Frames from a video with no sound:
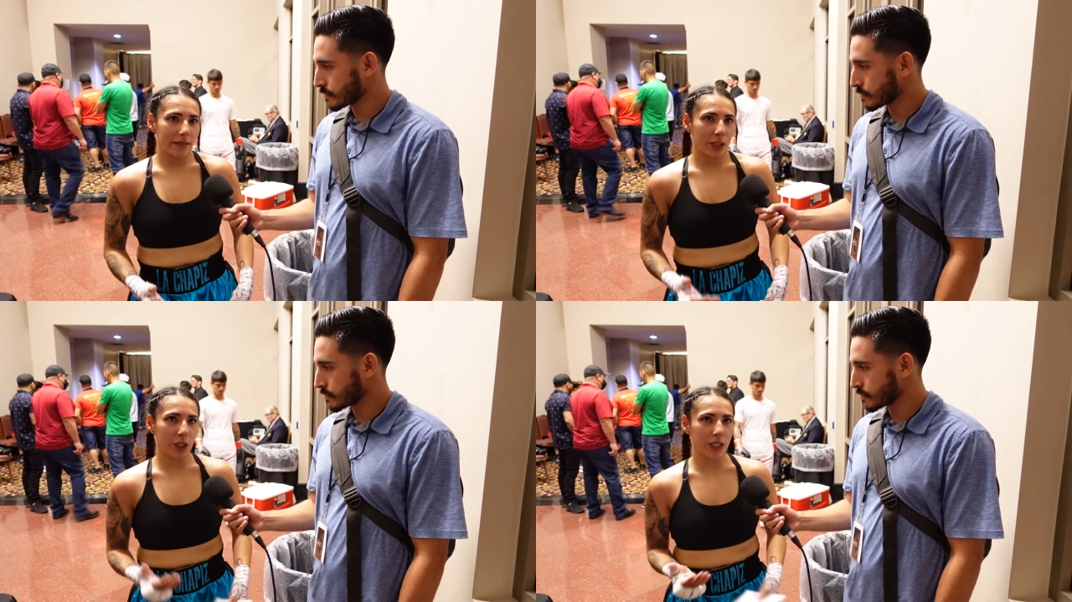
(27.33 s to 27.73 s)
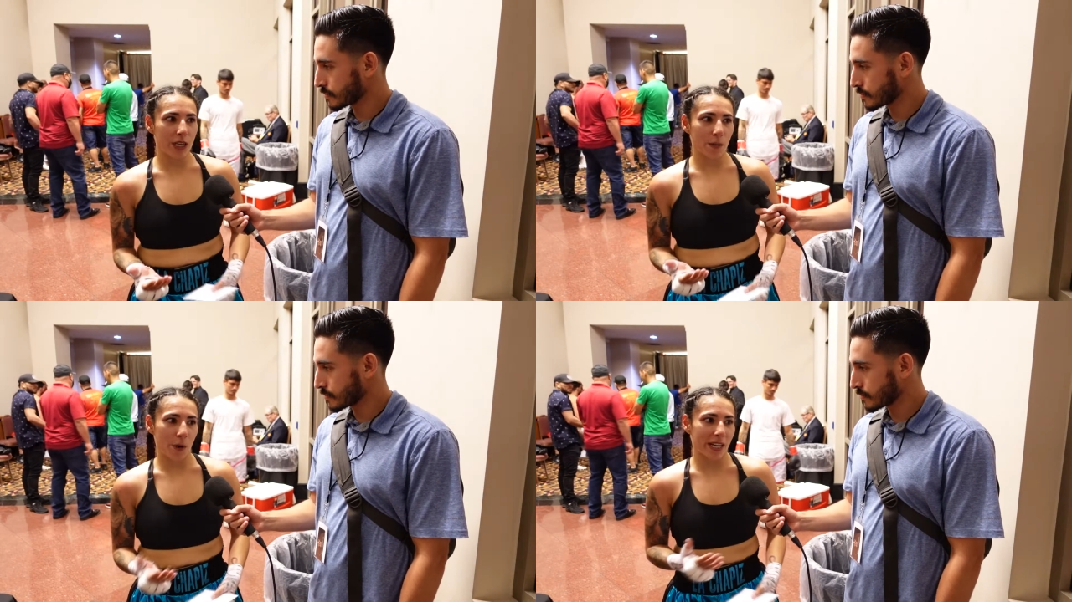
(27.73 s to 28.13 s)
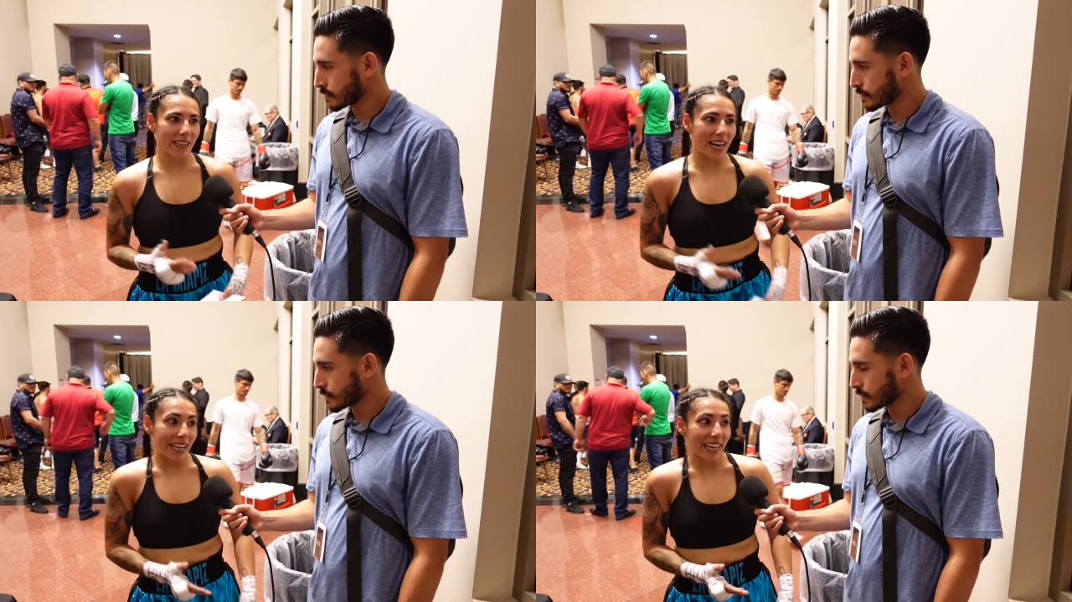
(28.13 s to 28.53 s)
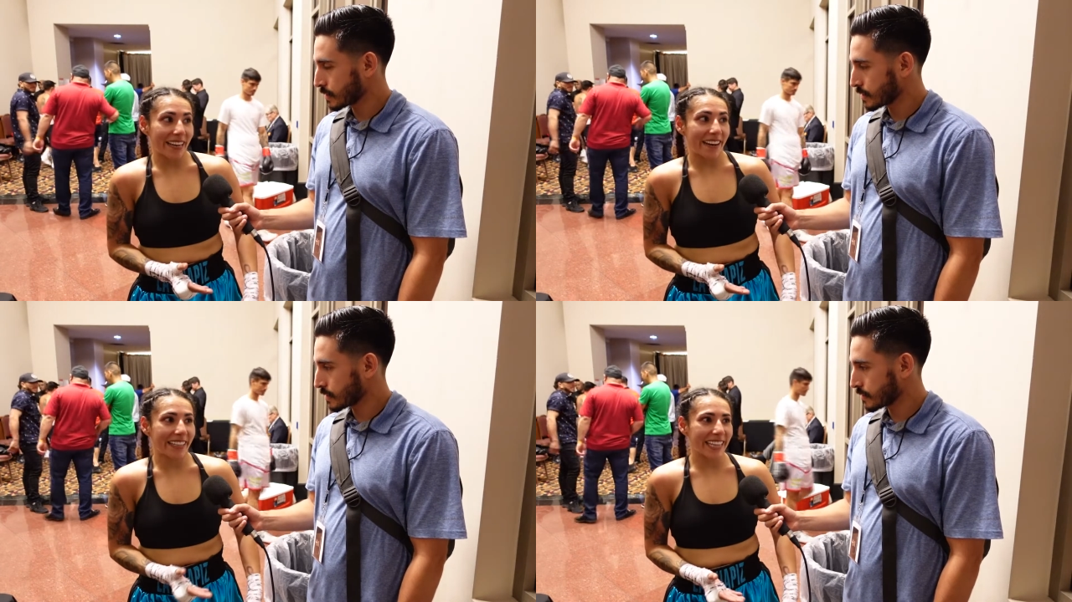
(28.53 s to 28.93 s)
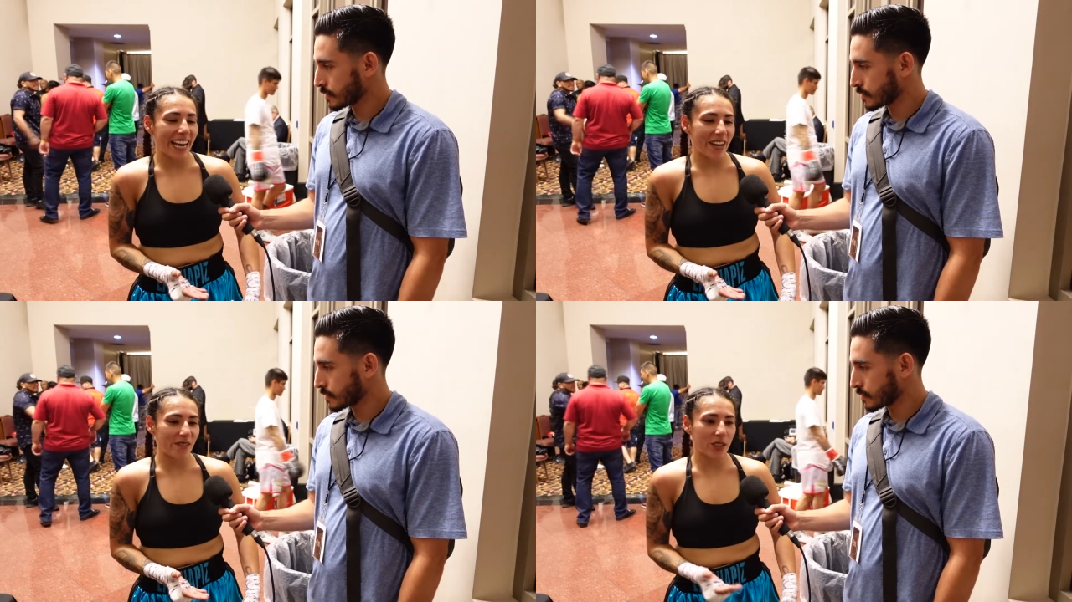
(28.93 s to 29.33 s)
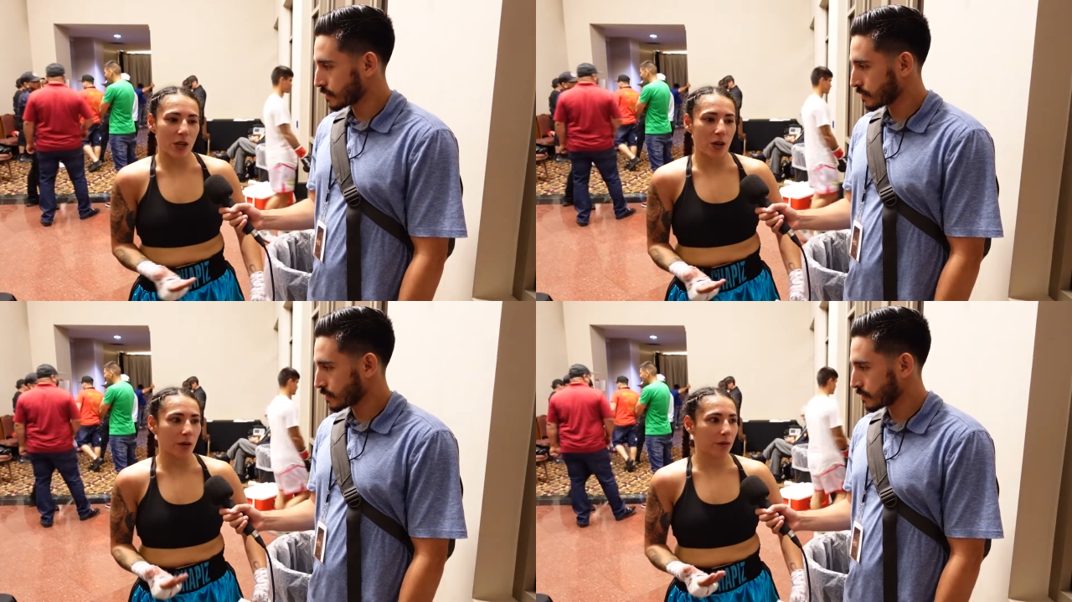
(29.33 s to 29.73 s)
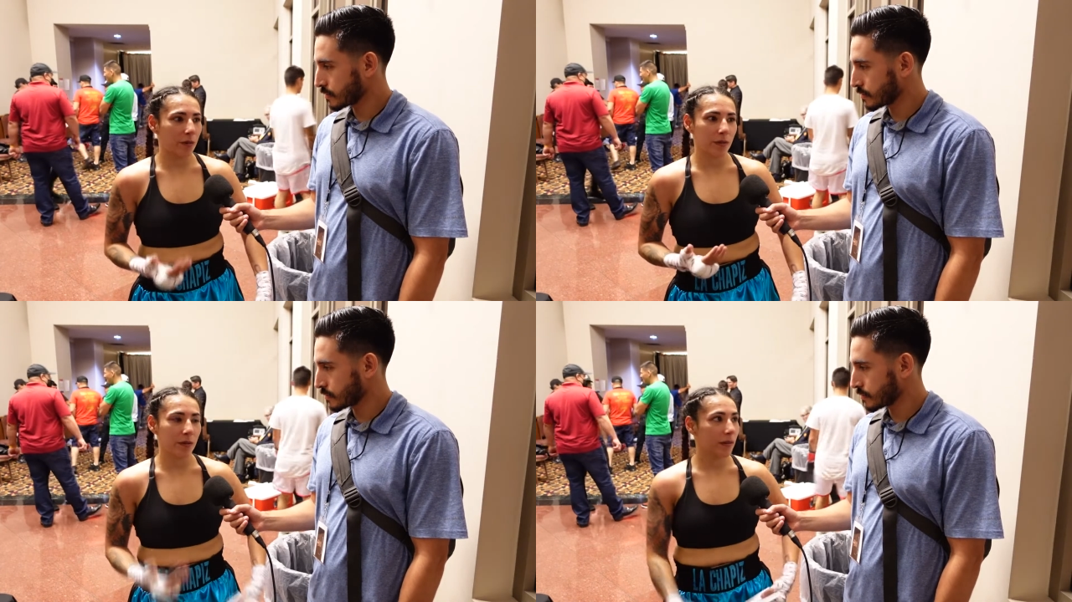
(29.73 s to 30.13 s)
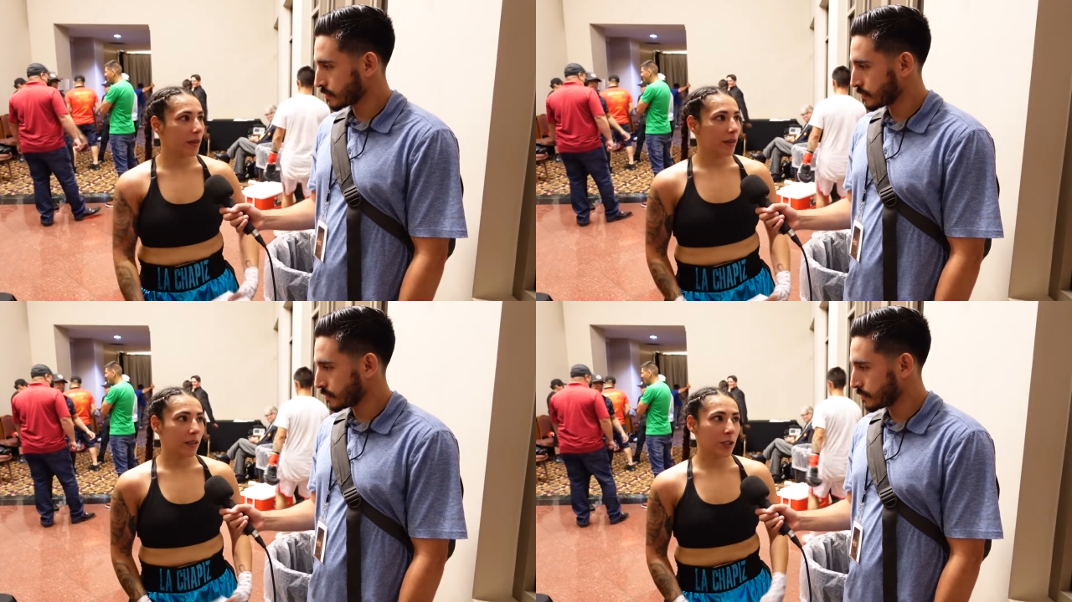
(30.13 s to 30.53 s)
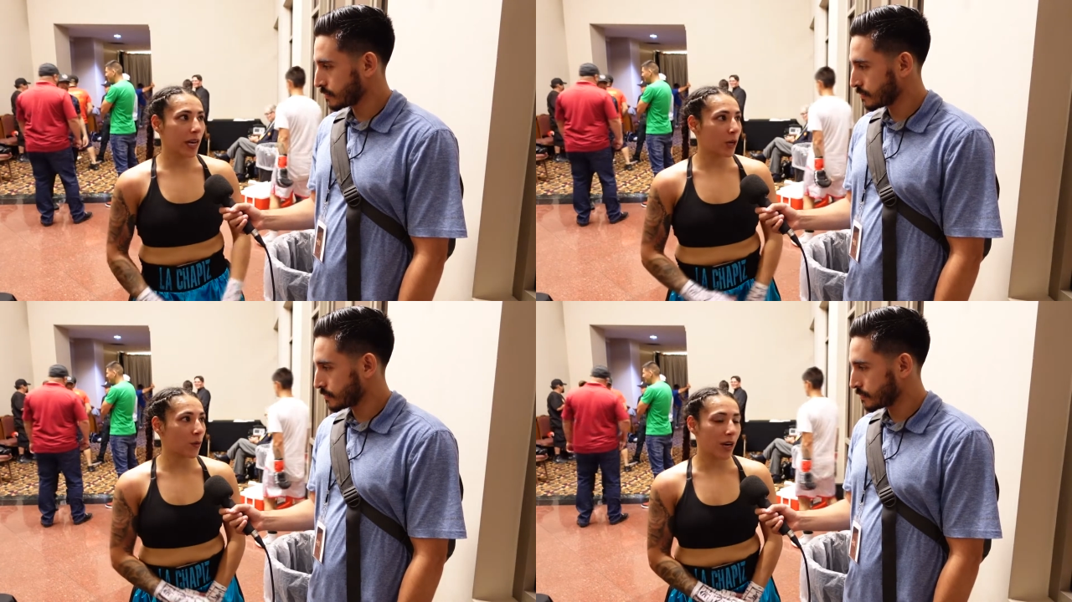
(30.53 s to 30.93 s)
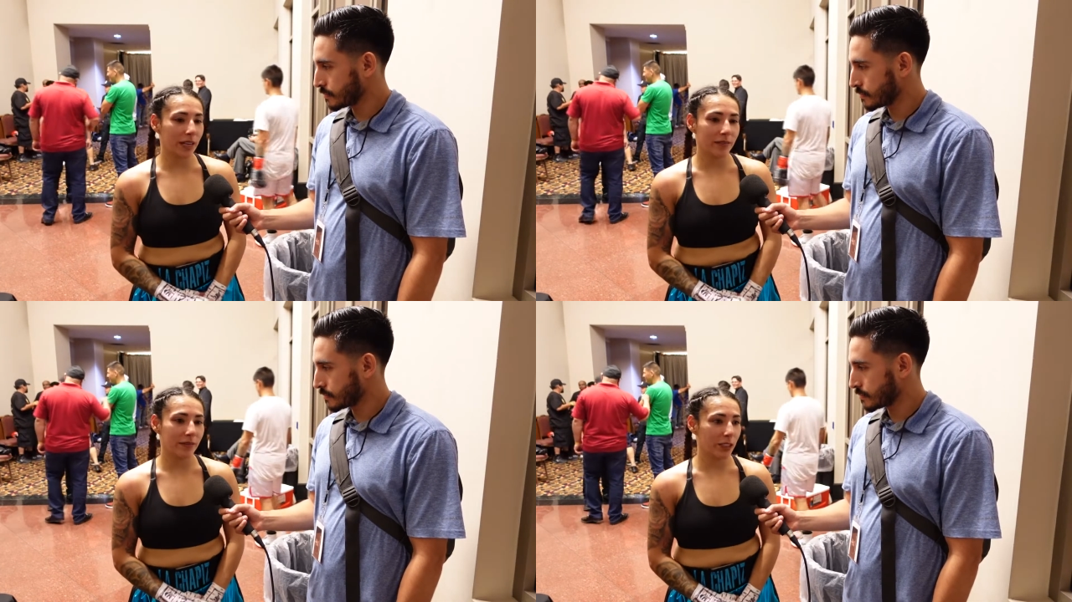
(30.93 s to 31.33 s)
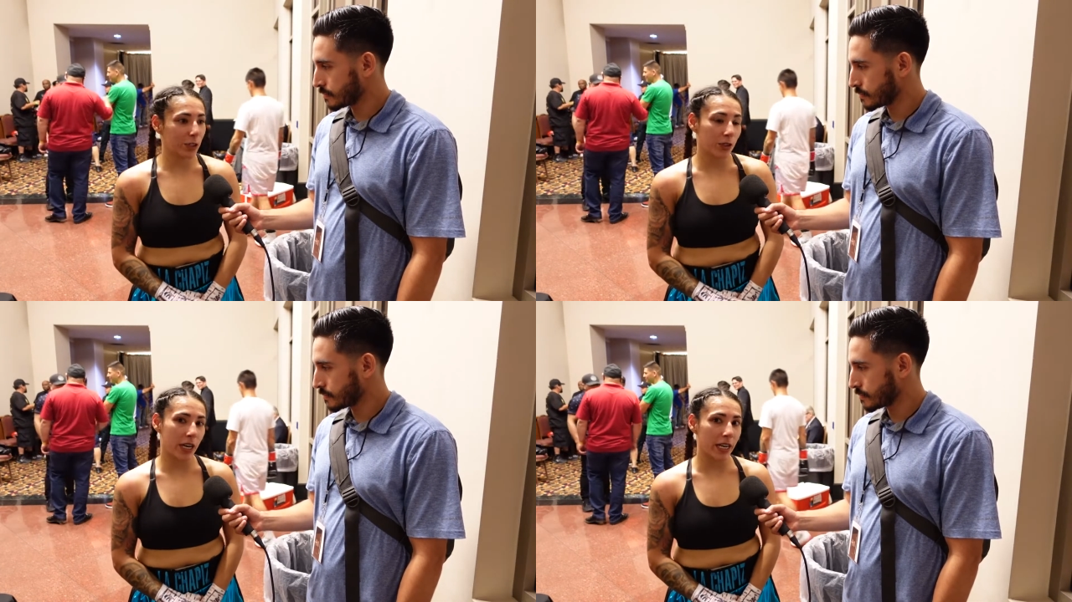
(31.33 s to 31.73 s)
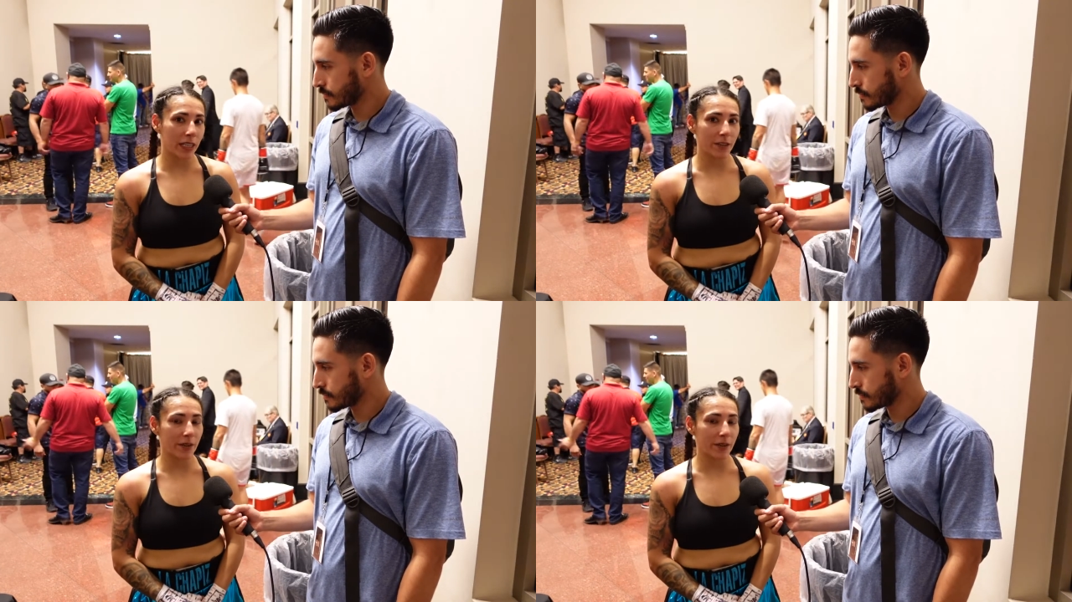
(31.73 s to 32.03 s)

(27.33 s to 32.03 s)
Speaker 1: she's an opponent that I can't knock down, so try to work, try to get the